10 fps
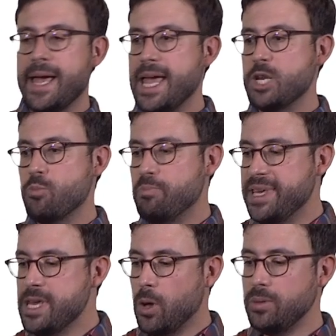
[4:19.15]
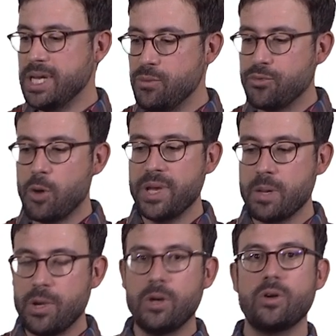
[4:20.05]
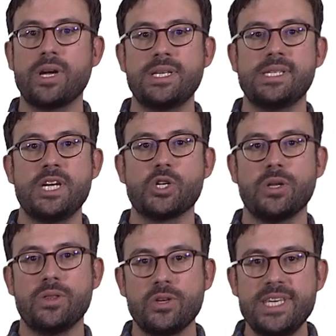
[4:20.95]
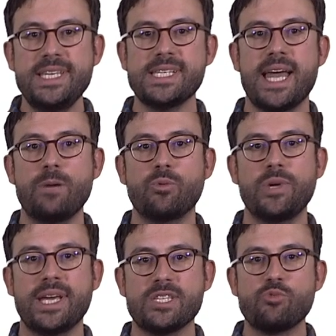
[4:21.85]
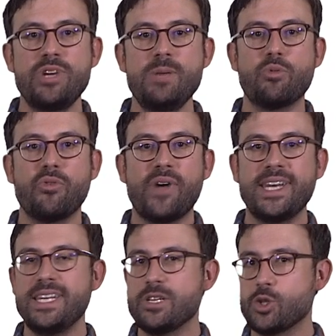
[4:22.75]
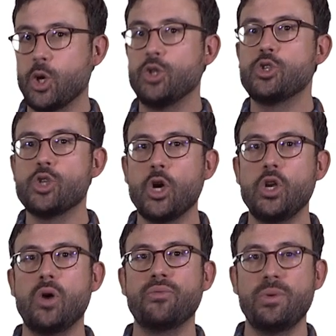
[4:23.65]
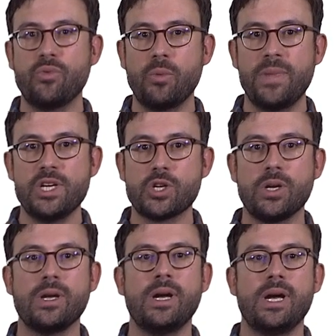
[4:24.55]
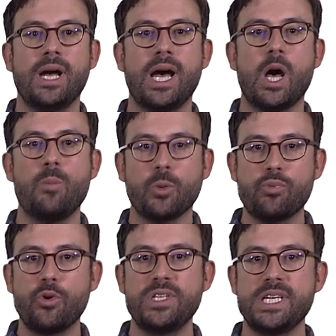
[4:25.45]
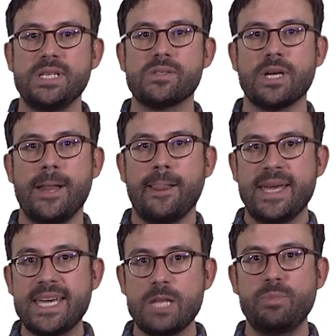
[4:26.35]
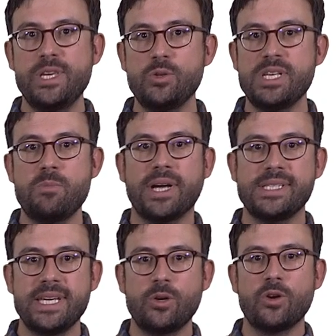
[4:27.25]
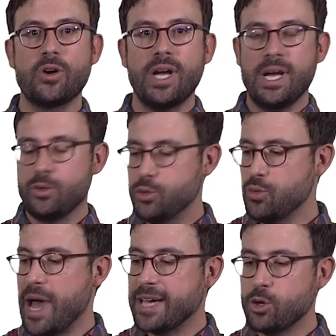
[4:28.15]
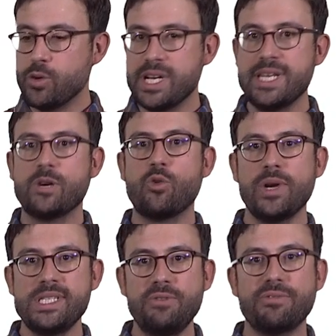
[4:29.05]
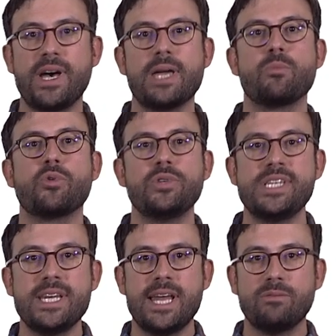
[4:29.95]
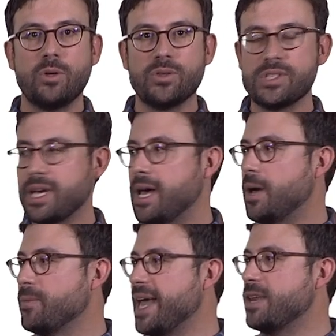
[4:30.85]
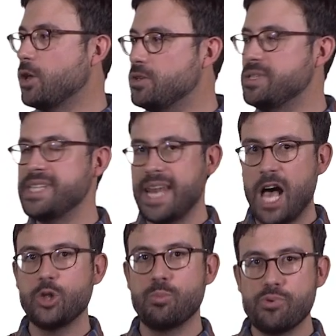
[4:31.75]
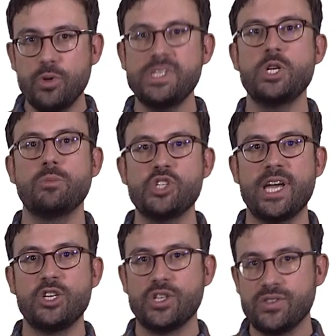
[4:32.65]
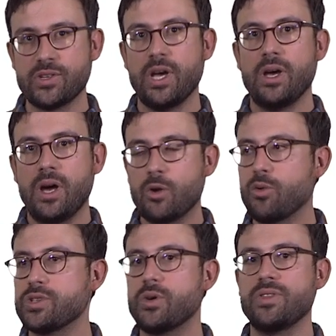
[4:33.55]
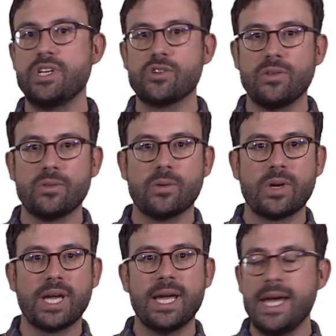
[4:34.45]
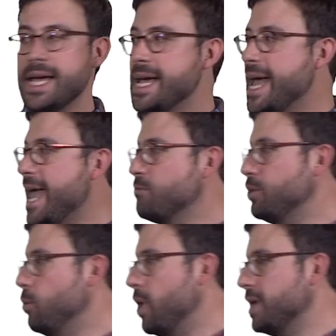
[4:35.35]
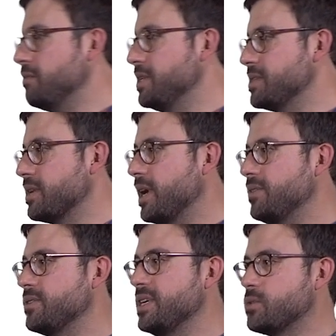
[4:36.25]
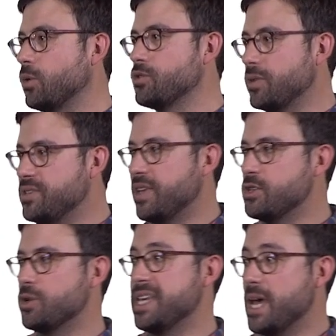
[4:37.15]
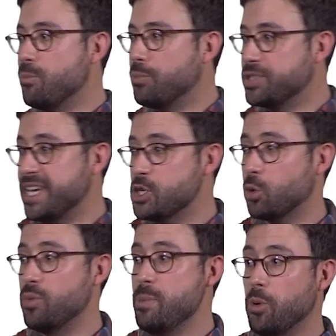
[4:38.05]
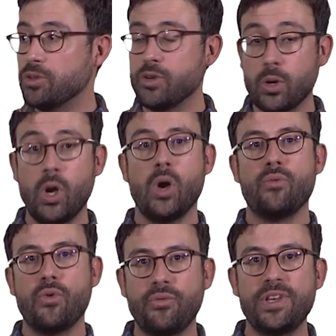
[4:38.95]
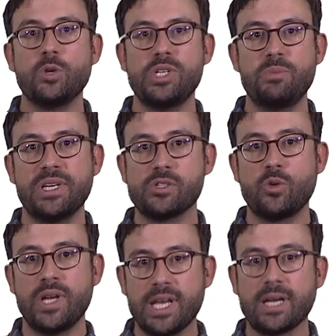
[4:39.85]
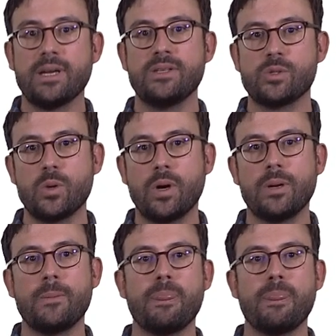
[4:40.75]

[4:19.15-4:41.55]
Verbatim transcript: And beyond informing about localization, the yeast library has really provided us a ton of information uh, about proteins. It can be used in particular to accurately quantify protein levels um, and understand how the proteome changes across conditions. Okay. Every one of these lines is also essentially a potential reporter for phenotypic screening and so on.